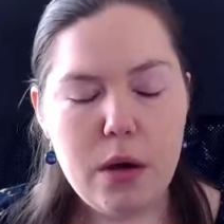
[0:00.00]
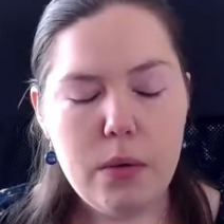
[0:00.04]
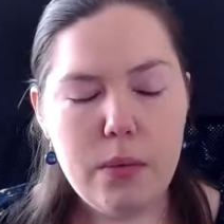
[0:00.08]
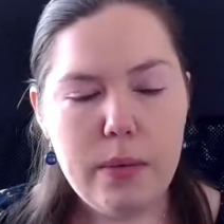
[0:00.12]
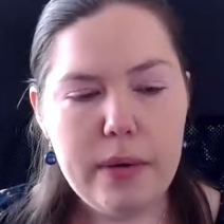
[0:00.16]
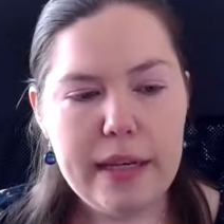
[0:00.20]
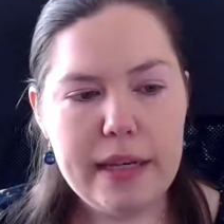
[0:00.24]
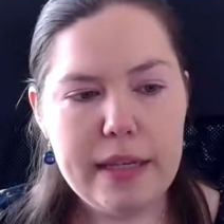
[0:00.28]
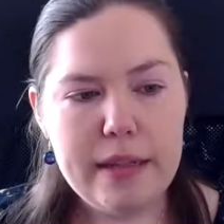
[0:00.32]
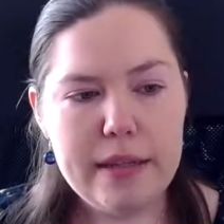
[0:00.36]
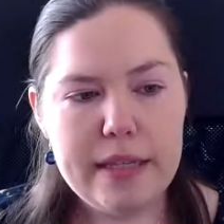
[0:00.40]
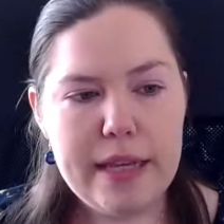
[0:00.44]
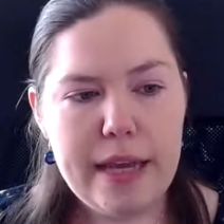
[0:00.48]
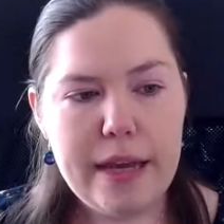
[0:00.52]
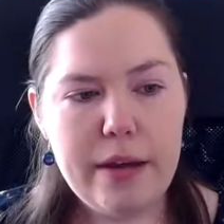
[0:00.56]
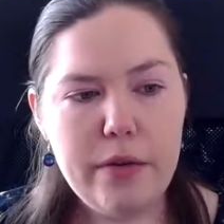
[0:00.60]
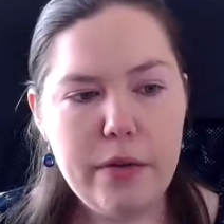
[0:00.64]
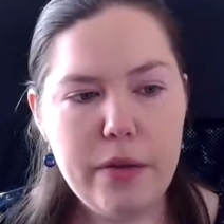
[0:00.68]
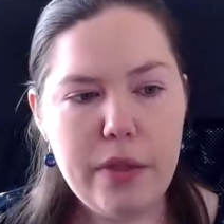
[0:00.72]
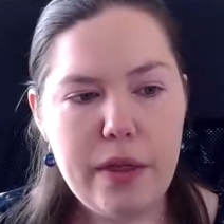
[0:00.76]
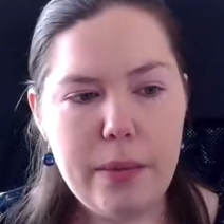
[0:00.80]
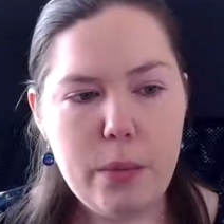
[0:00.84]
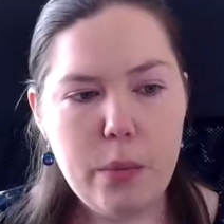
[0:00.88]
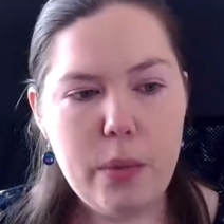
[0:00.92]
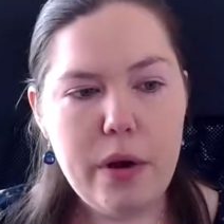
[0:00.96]
we can
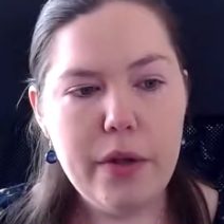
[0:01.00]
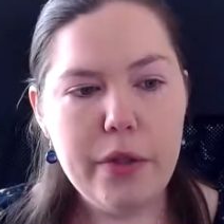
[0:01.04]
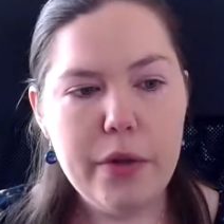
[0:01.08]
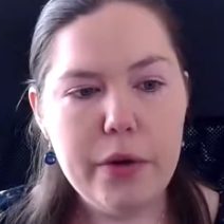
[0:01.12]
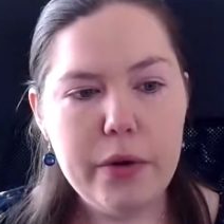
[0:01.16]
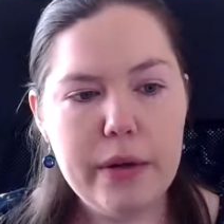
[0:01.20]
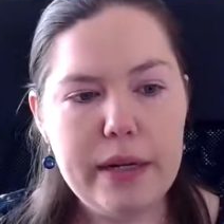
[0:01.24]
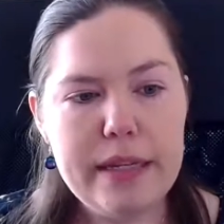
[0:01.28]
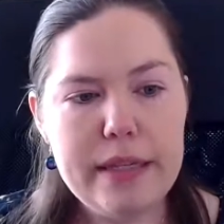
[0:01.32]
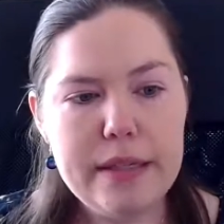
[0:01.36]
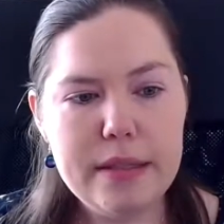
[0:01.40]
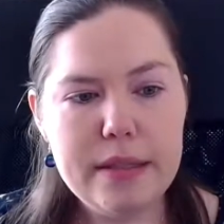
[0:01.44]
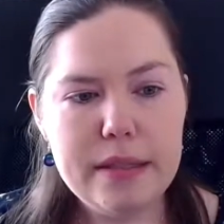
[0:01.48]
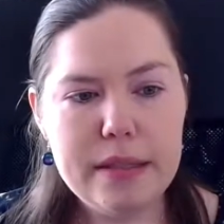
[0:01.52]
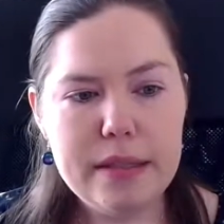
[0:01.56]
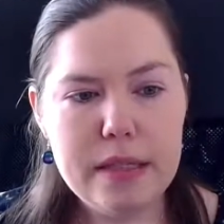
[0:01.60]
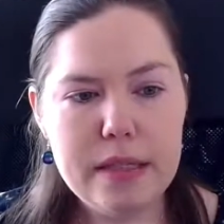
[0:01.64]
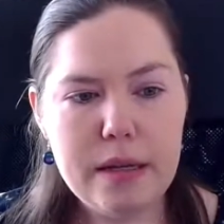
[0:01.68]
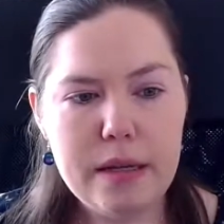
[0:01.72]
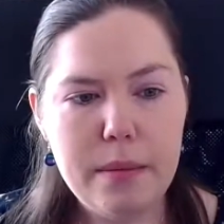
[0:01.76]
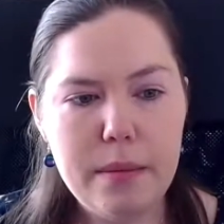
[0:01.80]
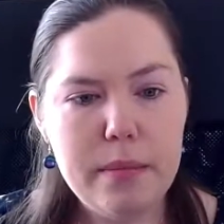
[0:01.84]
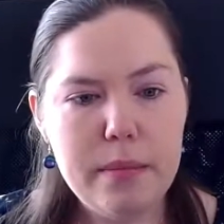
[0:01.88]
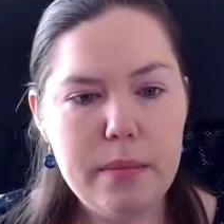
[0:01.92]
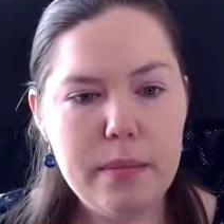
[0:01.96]
tell that while there is
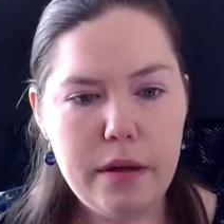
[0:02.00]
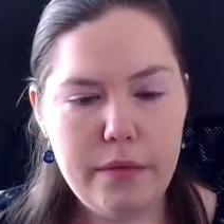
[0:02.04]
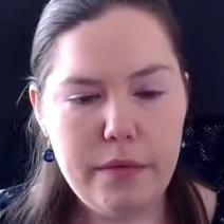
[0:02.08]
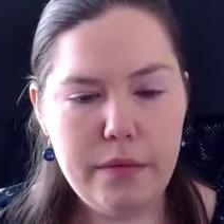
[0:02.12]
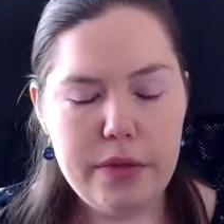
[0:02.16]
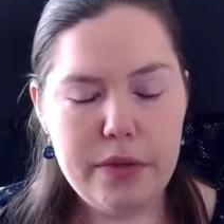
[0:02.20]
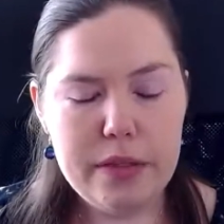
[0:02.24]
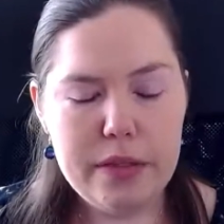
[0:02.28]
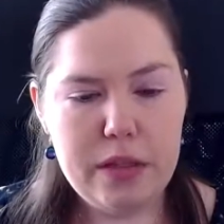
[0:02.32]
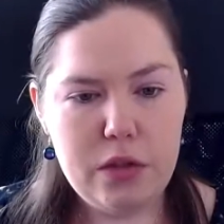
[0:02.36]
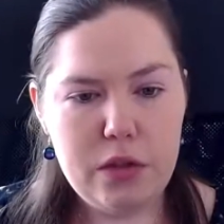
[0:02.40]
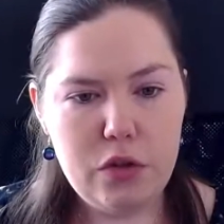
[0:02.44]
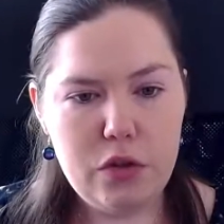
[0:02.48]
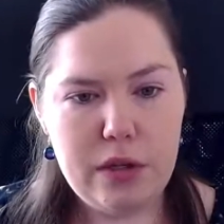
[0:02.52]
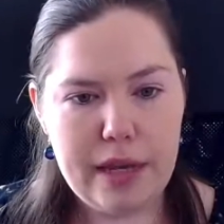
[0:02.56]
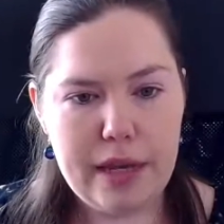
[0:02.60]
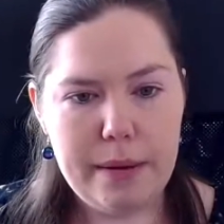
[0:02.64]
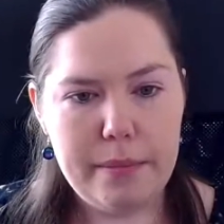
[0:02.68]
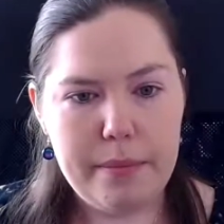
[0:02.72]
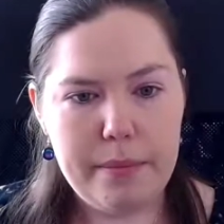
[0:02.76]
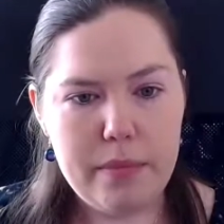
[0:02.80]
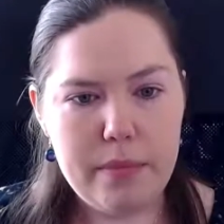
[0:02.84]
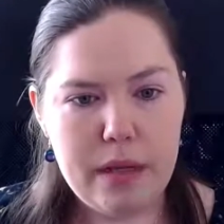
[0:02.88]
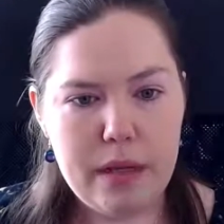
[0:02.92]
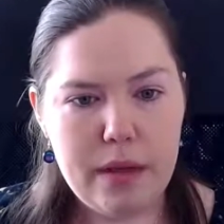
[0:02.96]
some of the
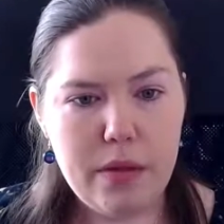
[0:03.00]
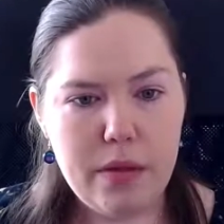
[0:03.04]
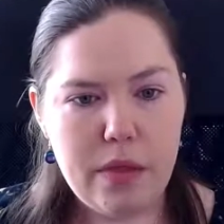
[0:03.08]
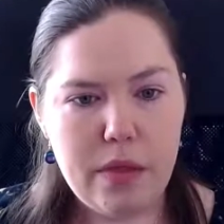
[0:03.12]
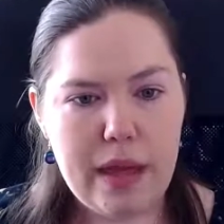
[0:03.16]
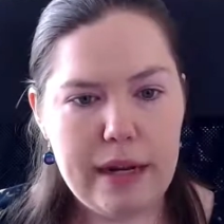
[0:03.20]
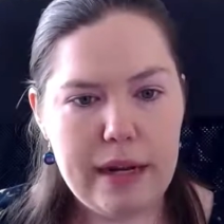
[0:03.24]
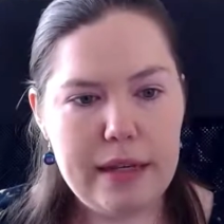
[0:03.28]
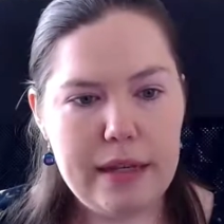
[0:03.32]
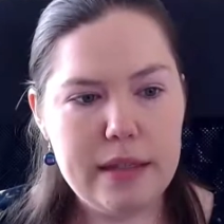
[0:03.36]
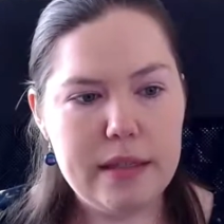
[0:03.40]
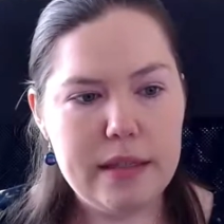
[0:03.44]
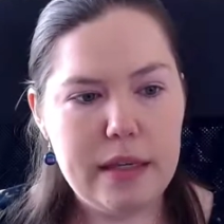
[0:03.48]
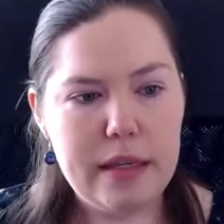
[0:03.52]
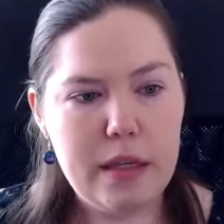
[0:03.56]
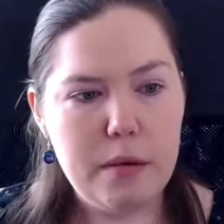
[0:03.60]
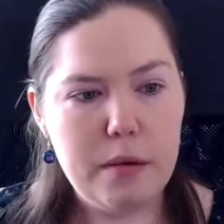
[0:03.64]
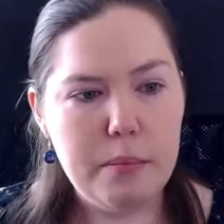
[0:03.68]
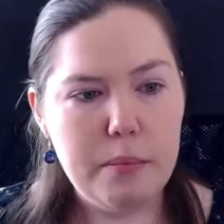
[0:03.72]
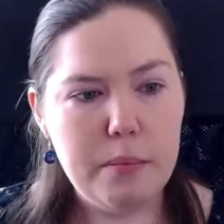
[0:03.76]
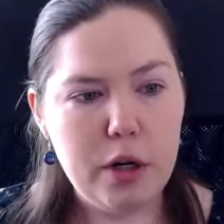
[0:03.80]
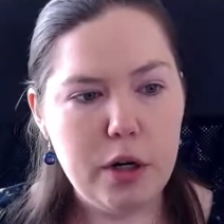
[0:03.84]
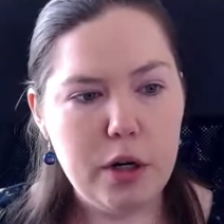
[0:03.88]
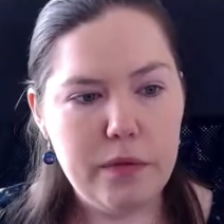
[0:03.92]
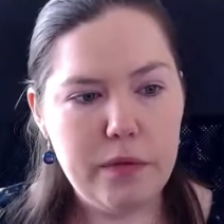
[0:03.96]
CGM that is in
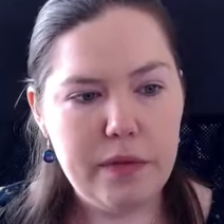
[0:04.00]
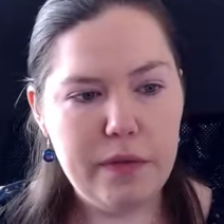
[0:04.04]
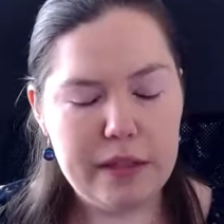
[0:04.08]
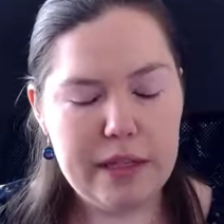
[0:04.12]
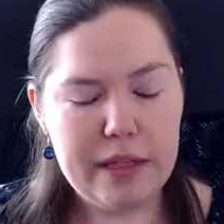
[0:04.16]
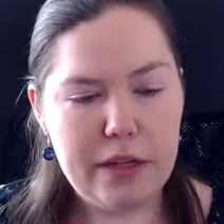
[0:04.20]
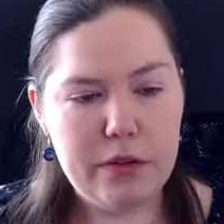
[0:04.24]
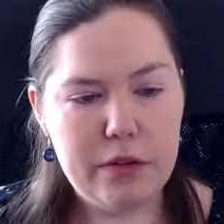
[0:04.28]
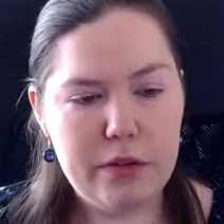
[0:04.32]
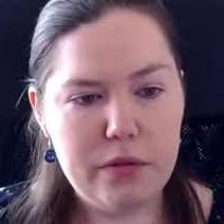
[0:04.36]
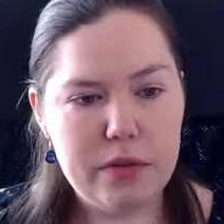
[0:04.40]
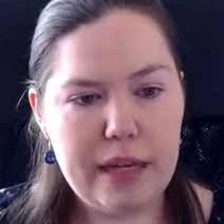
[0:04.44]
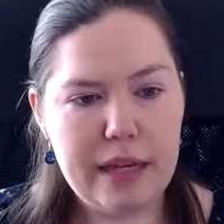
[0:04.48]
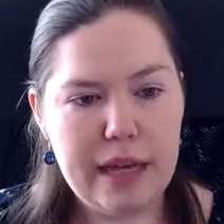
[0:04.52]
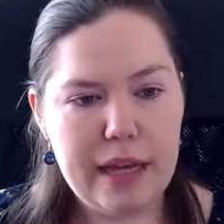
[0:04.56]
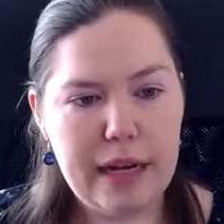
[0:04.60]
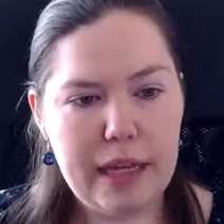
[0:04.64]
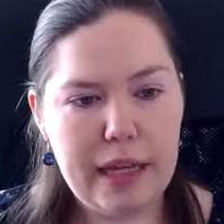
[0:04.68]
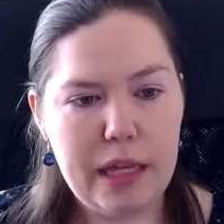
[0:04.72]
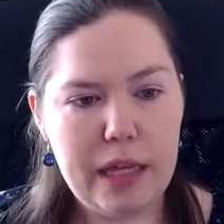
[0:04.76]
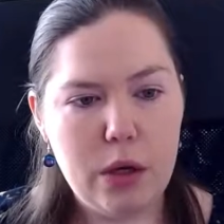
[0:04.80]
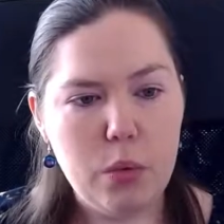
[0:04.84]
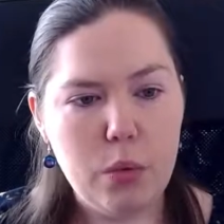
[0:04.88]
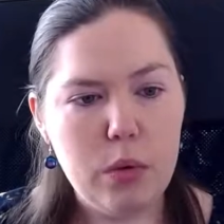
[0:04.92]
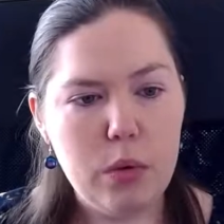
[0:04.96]
perfect
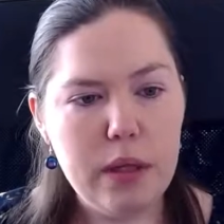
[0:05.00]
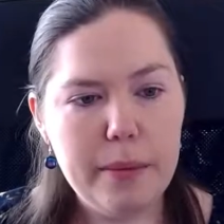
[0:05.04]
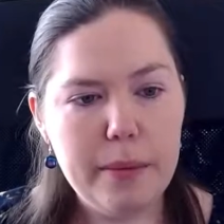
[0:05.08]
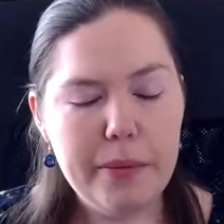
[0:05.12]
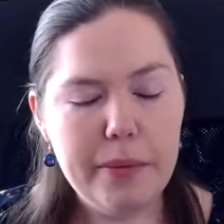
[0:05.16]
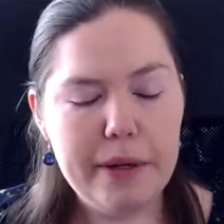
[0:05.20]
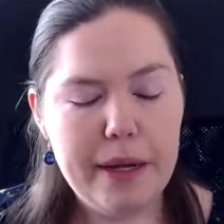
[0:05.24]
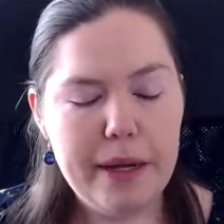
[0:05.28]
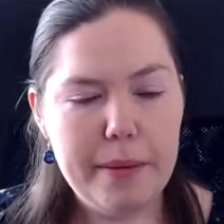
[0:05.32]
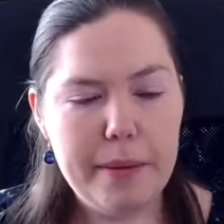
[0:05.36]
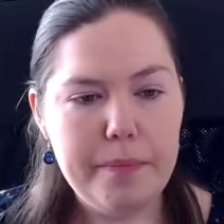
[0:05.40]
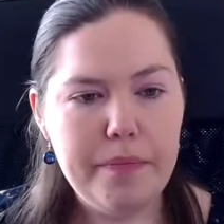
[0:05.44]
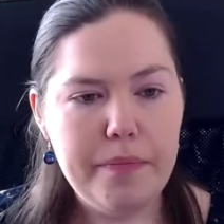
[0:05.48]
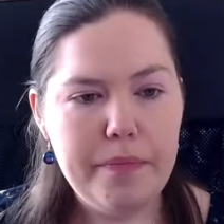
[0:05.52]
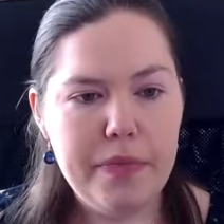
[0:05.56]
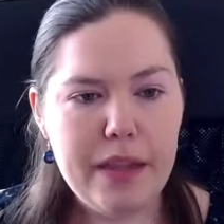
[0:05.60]
hydrostatic equilibrium,